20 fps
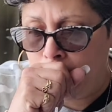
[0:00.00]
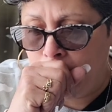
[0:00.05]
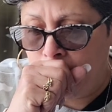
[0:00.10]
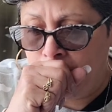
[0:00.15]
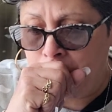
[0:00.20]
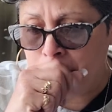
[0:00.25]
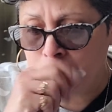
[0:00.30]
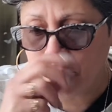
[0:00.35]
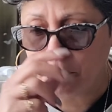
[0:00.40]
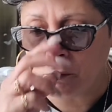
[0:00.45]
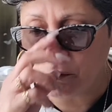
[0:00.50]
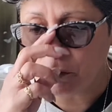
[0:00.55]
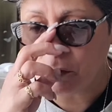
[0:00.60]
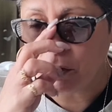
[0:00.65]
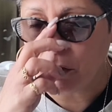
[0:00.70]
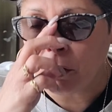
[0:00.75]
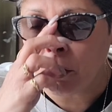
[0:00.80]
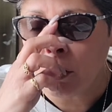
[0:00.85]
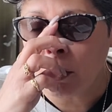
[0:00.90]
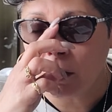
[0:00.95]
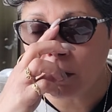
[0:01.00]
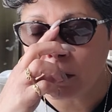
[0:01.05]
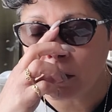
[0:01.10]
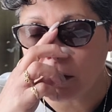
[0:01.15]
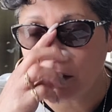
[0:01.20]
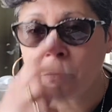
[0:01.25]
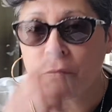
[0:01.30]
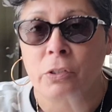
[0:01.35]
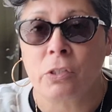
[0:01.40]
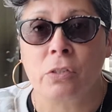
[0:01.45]
regardless
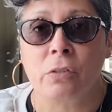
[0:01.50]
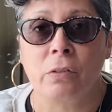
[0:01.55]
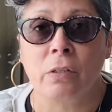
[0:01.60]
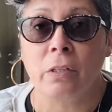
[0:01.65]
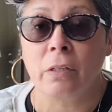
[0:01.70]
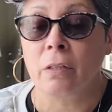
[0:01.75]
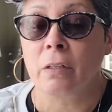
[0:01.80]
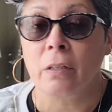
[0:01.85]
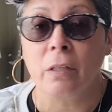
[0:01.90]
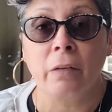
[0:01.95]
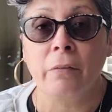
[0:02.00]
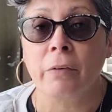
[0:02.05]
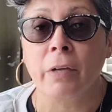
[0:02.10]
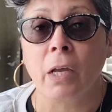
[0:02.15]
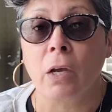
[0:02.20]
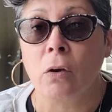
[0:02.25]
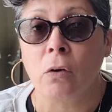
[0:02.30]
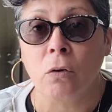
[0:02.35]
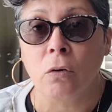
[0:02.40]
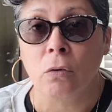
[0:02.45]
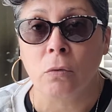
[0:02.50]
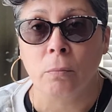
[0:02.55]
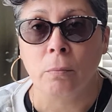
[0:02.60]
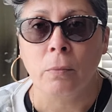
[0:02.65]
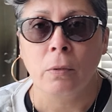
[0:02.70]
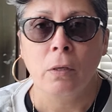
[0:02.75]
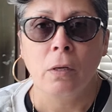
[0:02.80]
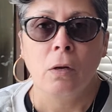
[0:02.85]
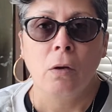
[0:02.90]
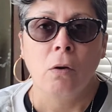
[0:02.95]
if they're living at home
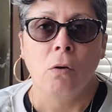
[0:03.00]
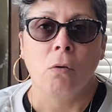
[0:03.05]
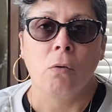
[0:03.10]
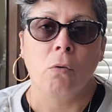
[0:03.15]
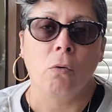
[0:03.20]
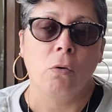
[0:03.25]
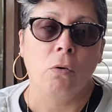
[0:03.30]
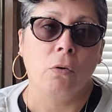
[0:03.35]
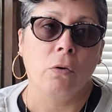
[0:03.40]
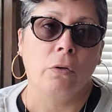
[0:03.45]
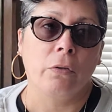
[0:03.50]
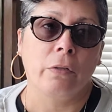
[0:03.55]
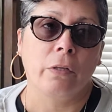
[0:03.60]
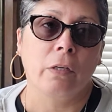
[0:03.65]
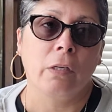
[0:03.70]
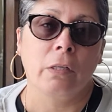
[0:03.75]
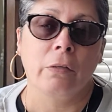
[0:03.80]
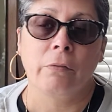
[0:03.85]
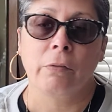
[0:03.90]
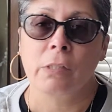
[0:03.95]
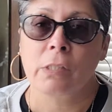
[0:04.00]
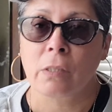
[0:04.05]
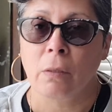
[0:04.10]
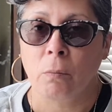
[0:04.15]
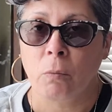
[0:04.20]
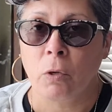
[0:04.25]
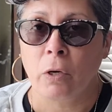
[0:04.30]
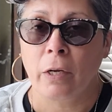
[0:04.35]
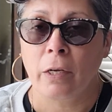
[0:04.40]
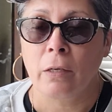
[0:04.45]
or they're living
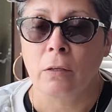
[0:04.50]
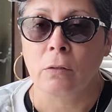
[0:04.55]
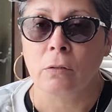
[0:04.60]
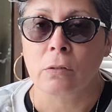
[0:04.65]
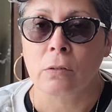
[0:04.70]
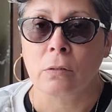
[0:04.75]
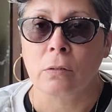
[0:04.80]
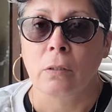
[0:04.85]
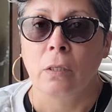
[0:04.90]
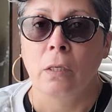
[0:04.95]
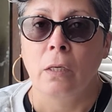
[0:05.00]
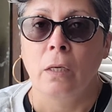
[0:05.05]
somewhere else.